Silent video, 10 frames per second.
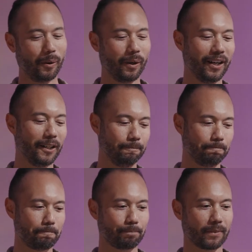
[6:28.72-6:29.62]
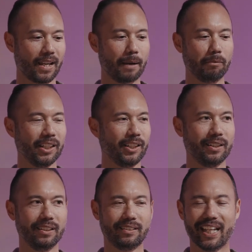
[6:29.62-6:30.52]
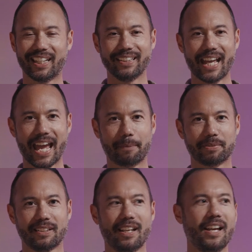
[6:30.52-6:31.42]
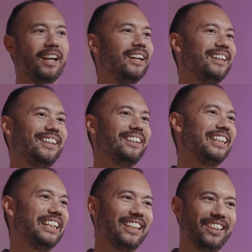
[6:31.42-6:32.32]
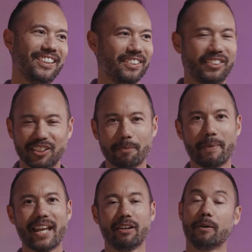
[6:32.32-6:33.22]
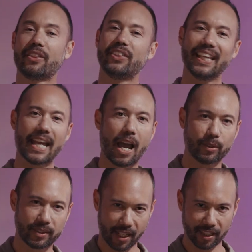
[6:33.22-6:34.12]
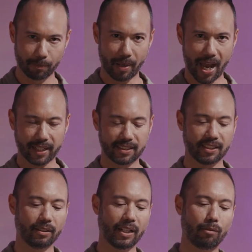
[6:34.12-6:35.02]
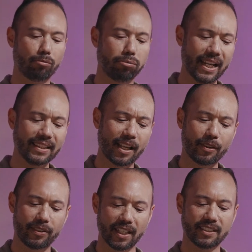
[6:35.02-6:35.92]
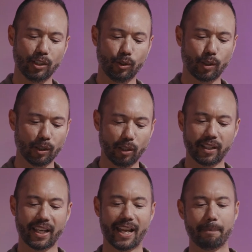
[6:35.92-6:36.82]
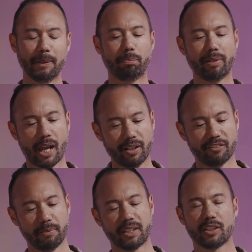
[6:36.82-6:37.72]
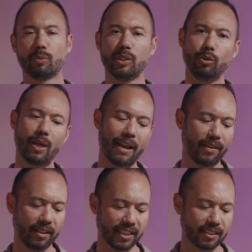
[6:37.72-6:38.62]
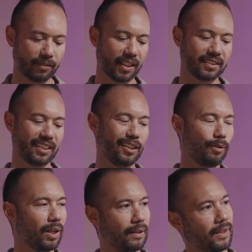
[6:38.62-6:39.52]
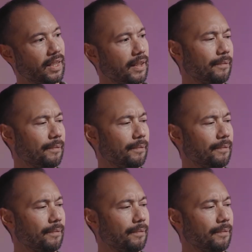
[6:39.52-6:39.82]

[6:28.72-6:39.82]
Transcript: or I'm really good at taking naps. Doesn't matter. Think outside the box here and write down things that you can look at and be proud of. Because when you have a list of things like, you know what,